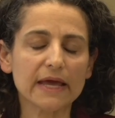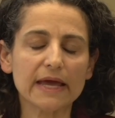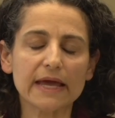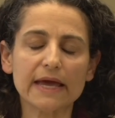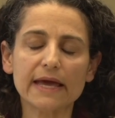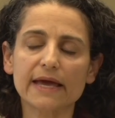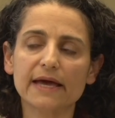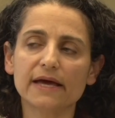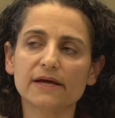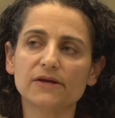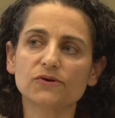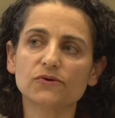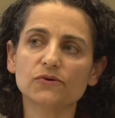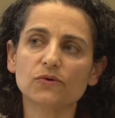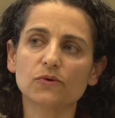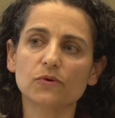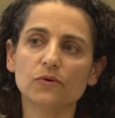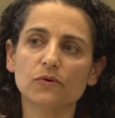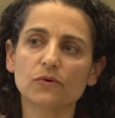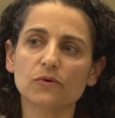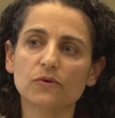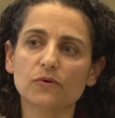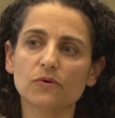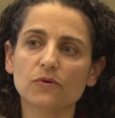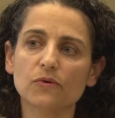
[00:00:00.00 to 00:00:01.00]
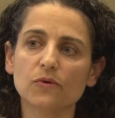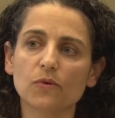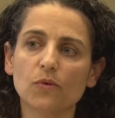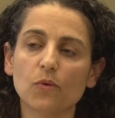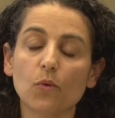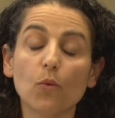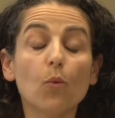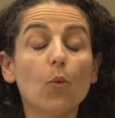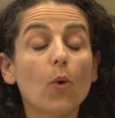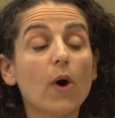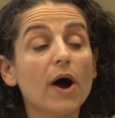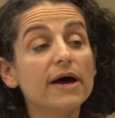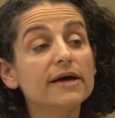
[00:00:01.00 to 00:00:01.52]
And
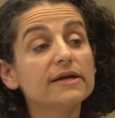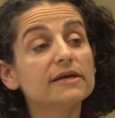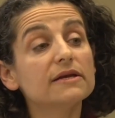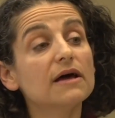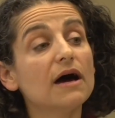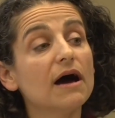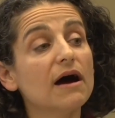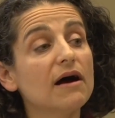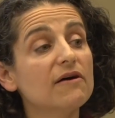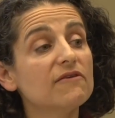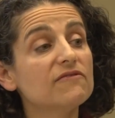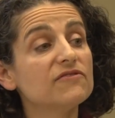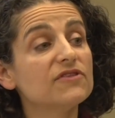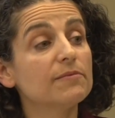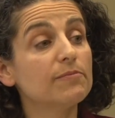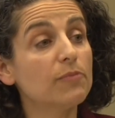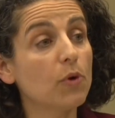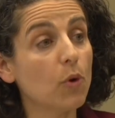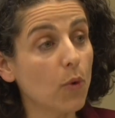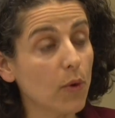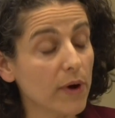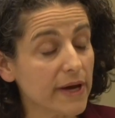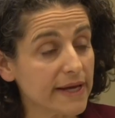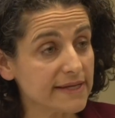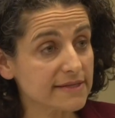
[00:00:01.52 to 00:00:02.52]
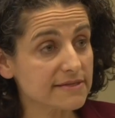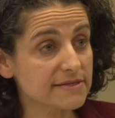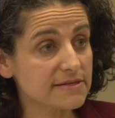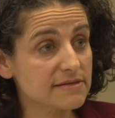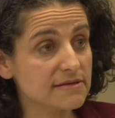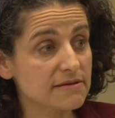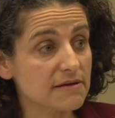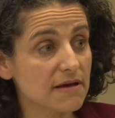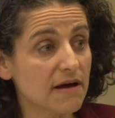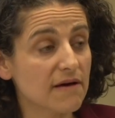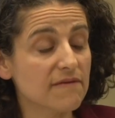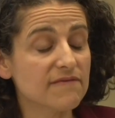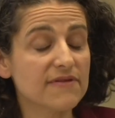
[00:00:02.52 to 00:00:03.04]
one of the
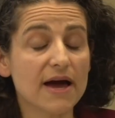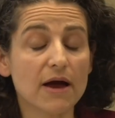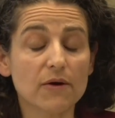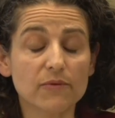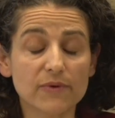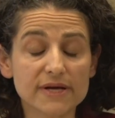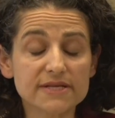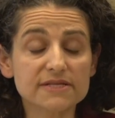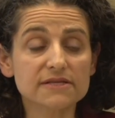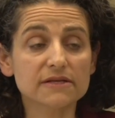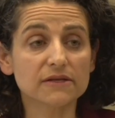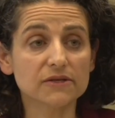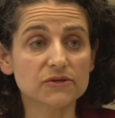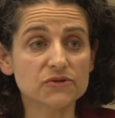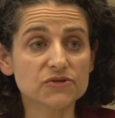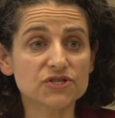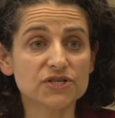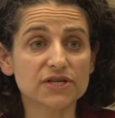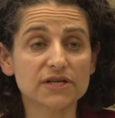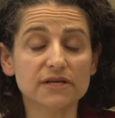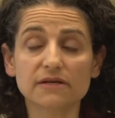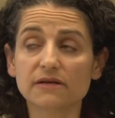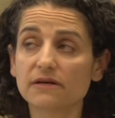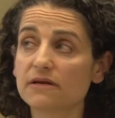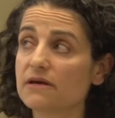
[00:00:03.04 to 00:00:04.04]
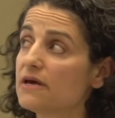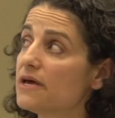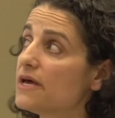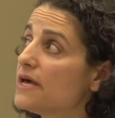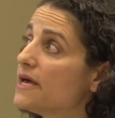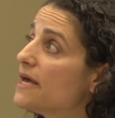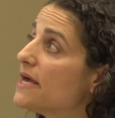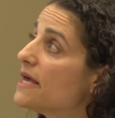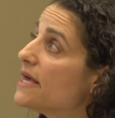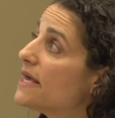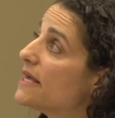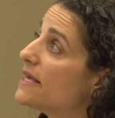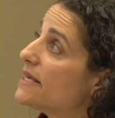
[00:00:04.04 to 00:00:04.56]
points of that resolution
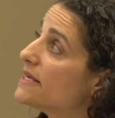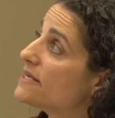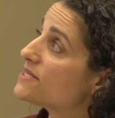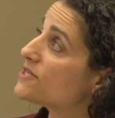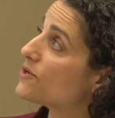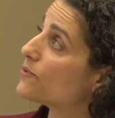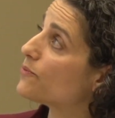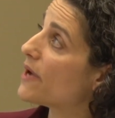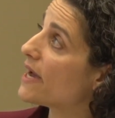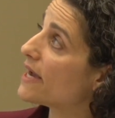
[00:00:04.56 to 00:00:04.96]
is the